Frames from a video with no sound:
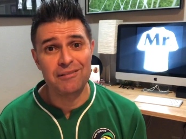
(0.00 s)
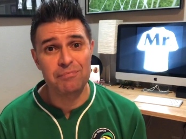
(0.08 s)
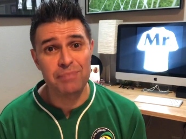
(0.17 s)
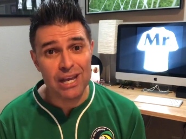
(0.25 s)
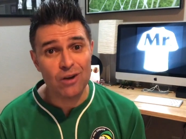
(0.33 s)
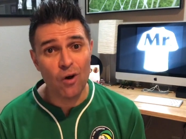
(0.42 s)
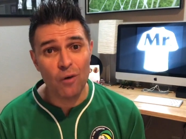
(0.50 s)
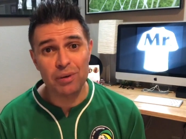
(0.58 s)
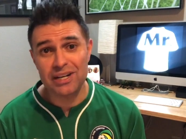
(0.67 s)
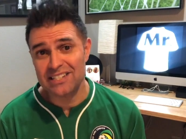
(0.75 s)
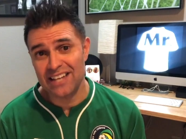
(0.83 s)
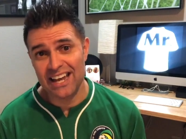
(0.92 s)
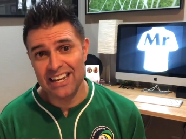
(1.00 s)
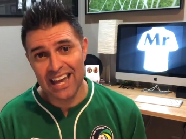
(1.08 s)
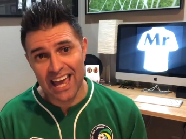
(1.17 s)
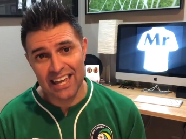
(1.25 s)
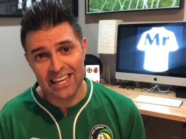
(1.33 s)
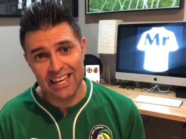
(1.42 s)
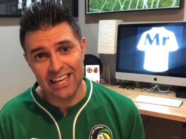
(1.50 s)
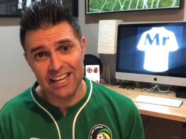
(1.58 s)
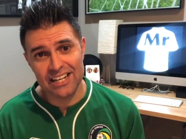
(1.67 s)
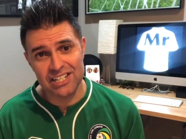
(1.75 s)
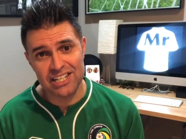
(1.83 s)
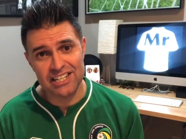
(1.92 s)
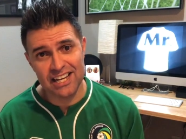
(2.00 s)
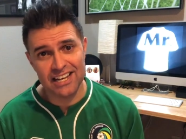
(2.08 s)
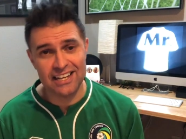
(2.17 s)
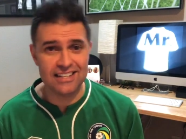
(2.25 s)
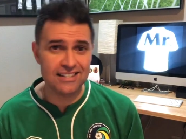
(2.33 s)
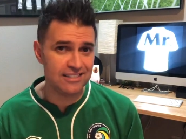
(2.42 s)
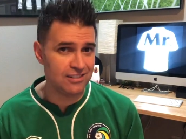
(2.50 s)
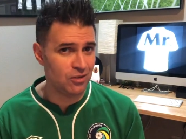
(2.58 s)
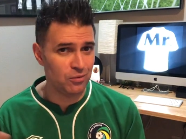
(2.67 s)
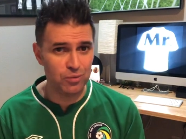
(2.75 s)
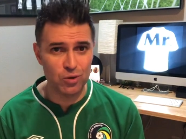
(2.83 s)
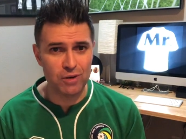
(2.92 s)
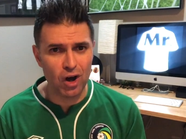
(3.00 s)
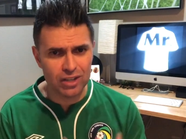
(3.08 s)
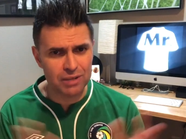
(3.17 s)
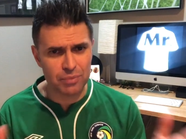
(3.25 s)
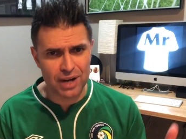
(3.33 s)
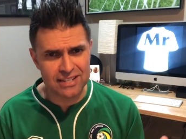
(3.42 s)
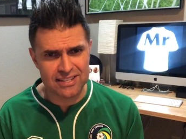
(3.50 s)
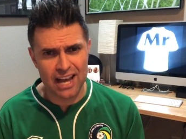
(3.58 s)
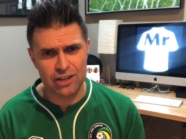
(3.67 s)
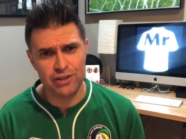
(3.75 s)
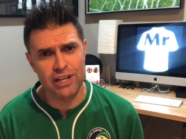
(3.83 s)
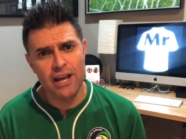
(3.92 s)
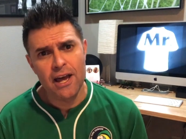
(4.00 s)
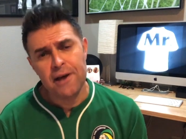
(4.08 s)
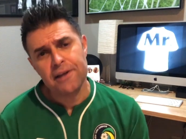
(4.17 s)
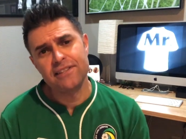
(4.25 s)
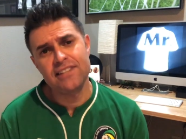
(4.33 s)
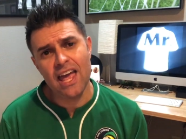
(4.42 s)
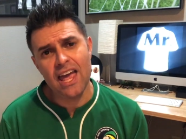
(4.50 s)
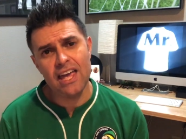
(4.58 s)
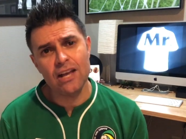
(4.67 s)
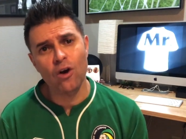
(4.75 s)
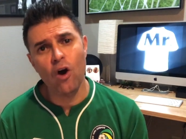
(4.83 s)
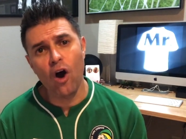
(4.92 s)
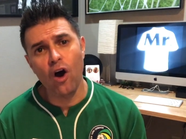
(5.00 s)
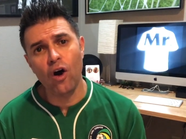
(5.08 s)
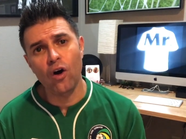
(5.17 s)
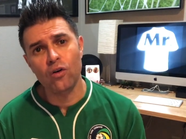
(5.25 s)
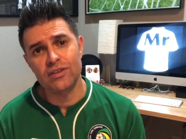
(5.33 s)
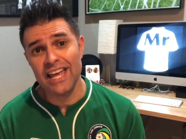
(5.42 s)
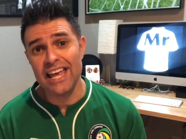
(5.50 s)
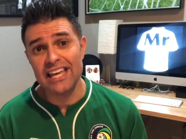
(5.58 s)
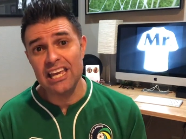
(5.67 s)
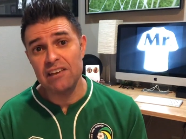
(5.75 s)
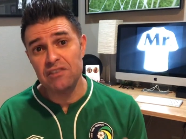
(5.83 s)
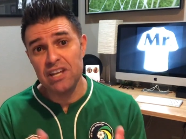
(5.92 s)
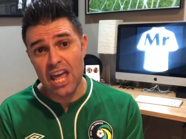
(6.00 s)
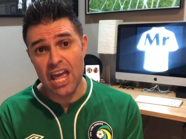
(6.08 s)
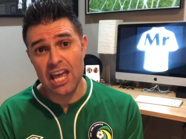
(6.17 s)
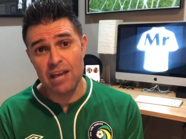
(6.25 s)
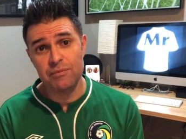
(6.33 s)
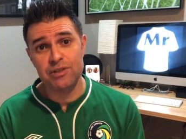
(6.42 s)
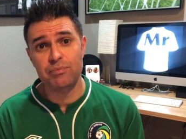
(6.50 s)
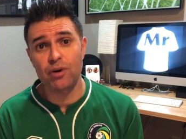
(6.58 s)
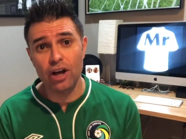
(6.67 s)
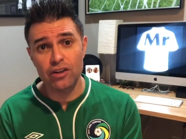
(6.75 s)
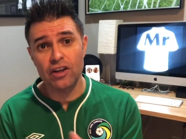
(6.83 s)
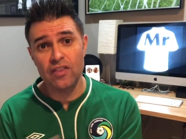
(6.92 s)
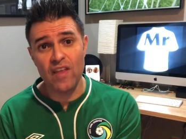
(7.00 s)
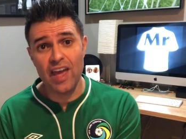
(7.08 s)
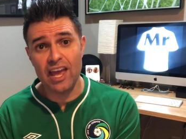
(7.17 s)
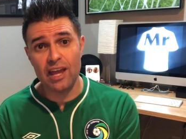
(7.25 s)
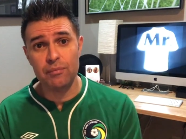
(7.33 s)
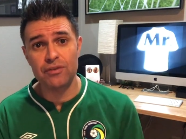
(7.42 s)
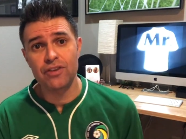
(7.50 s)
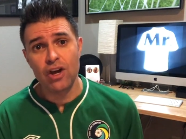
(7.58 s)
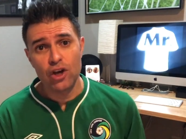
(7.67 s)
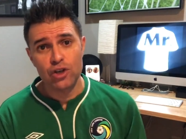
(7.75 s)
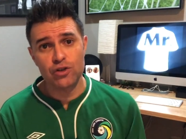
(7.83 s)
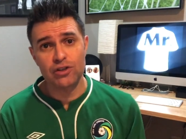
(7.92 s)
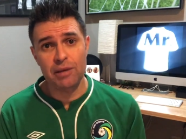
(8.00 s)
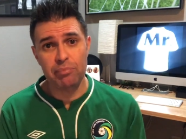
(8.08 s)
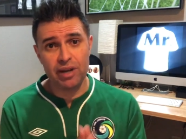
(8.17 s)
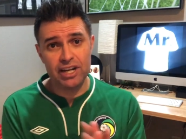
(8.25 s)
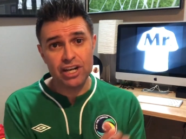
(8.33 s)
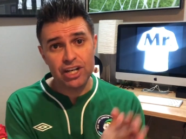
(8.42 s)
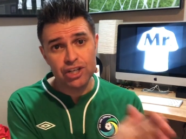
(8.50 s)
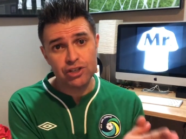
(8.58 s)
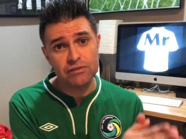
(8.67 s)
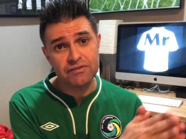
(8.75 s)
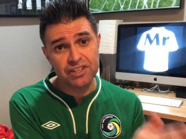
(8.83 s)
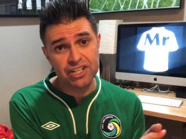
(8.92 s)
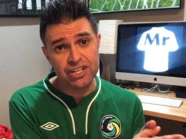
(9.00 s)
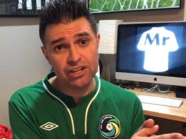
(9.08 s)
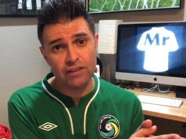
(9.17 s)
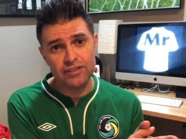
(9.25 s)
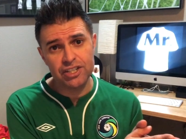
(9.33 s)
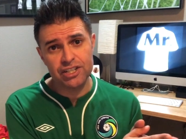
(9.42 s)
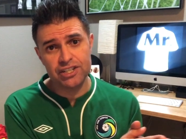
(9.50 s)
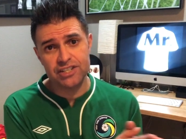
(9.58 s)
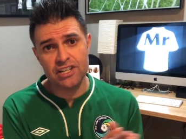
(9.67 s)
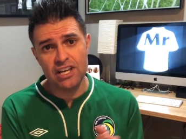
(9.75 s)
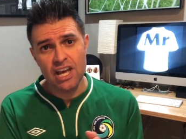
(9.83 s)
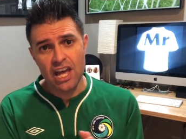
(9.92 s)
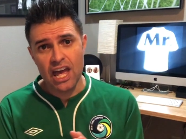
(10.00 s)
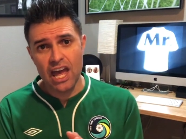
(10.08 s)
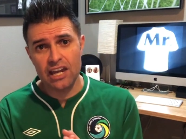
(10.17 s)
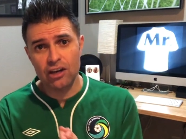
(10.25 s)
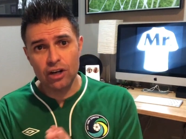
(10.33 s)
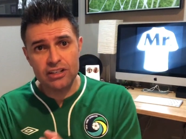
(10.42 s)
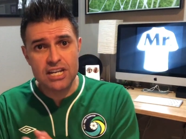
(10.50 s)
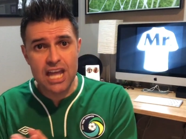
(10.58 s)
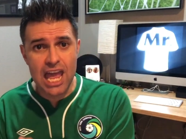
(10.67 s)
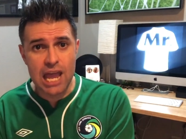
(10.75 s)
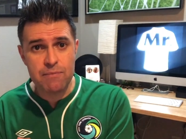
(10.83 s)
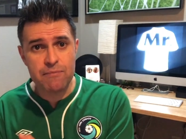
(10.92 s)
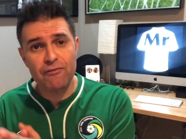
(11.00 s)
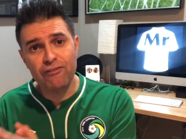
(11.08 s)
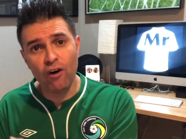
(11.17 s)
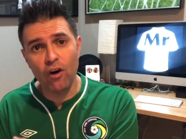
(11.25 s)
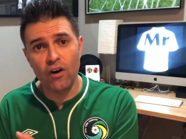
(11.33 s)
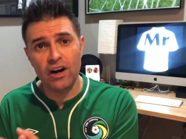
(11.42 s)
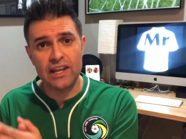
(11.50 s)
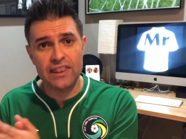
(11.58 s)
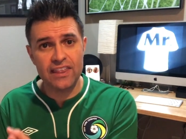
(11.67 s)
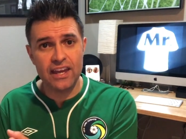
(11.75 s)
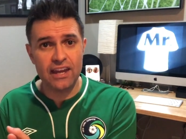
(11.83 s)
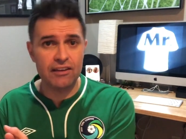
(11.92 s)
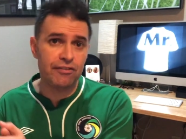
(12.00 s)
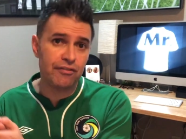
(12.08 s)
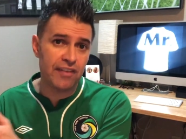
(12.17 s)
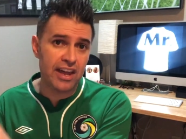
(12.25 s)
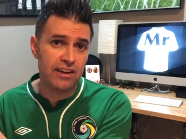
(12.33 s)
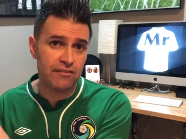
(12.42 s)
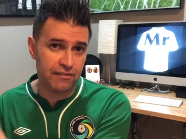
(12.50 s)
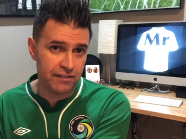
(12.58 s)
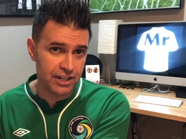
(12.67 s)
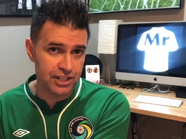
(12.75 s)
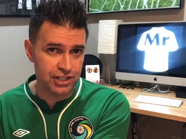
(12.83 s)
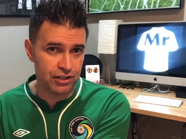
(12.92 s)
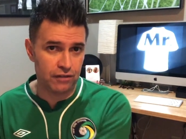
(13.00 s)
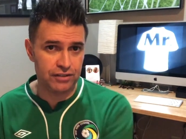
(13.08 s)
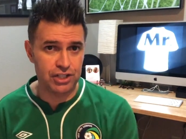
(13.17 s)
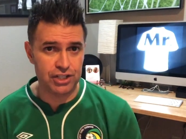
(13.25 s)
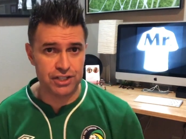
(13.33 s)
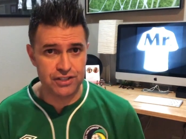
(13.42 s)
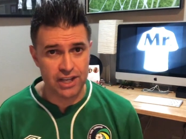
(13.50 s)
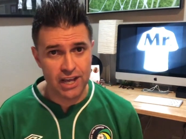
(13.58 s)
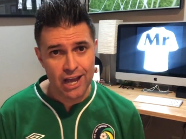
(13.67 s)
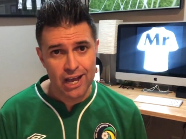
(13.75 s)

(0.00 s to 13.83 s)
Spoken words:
Big companies like Nike, Adidas, you know, Puma, all the brands actually, they give product names to the player issue version of the jersey and another name for the fan version of the jersey.